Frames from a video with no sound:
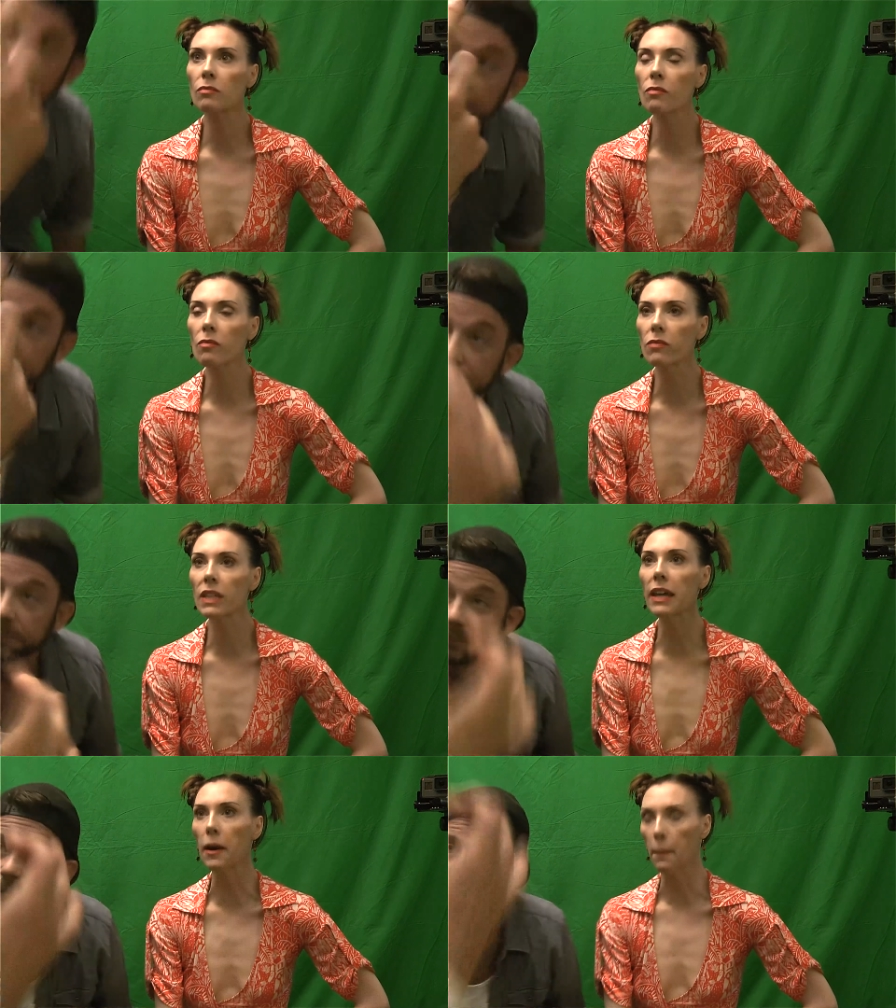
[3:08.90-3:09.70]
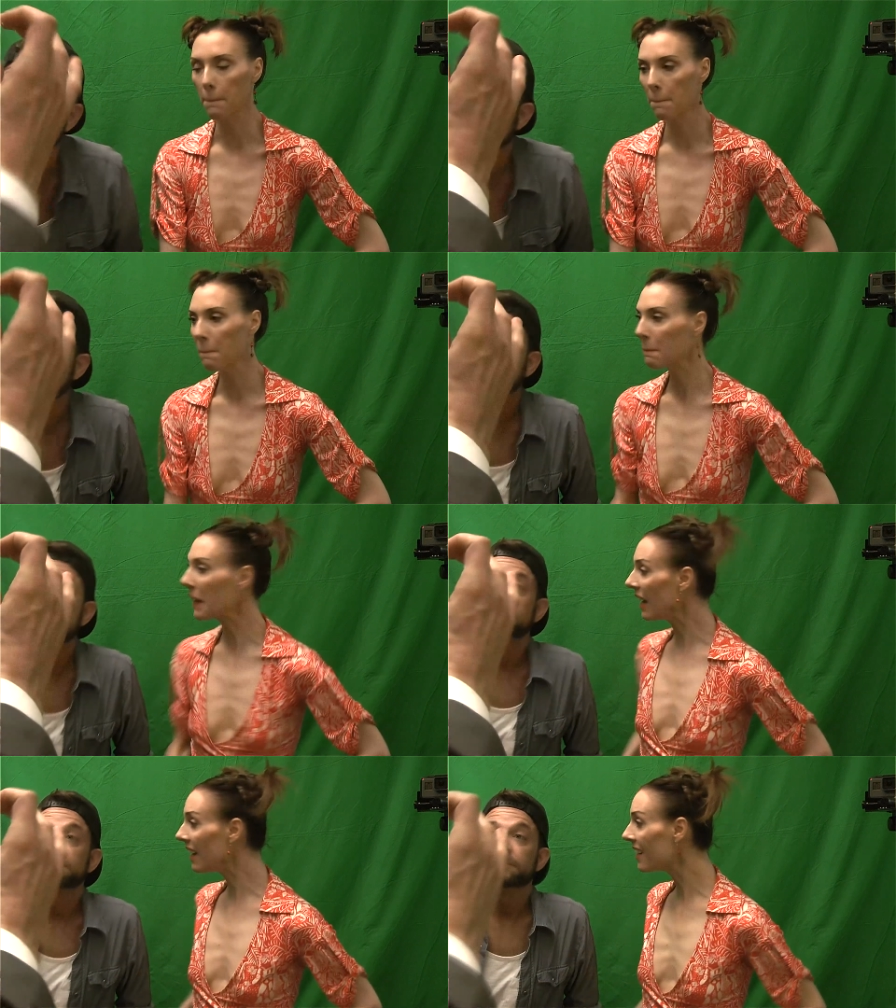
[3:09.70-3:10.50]
your image and sticking you
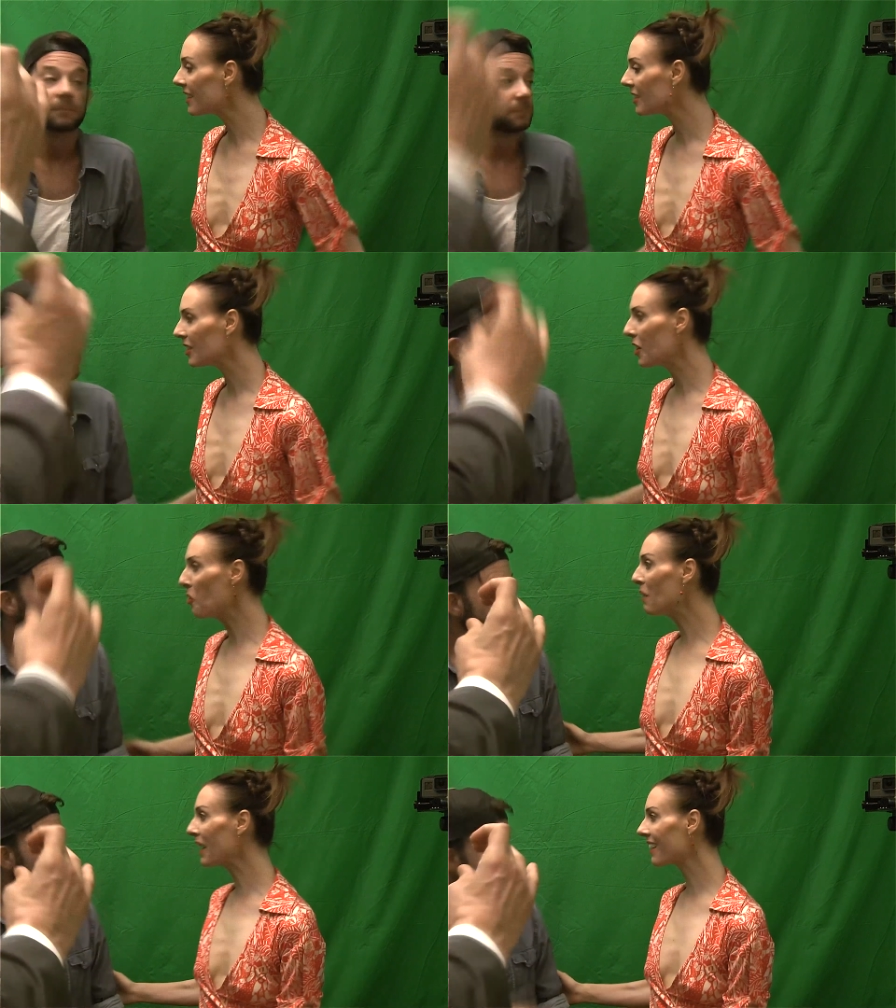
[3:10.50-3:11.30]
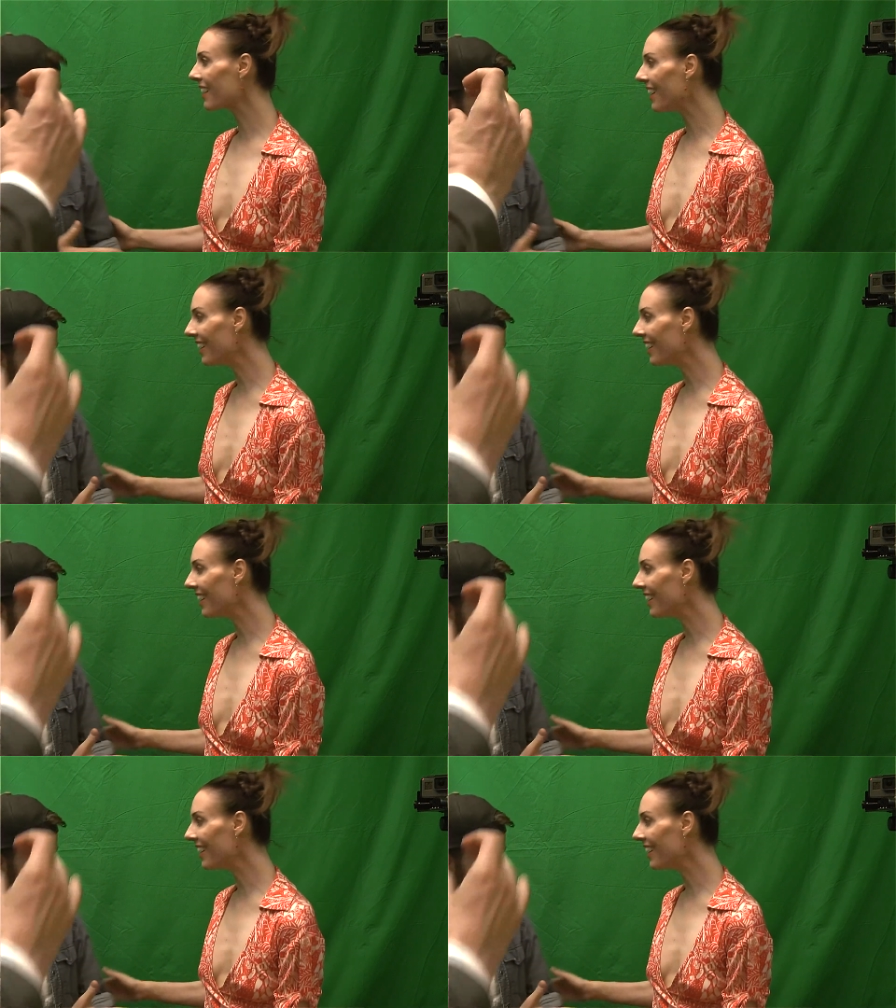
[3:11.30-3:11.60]
via green screen onto the deserted